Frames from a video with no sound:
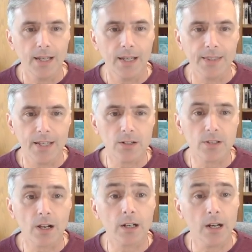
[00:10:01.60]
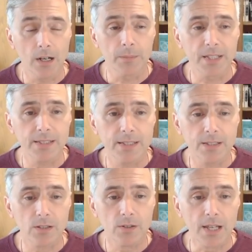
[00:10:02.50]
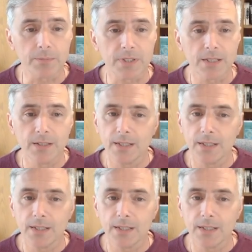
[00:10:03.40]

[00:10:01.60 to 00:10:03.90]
and there's our commented script.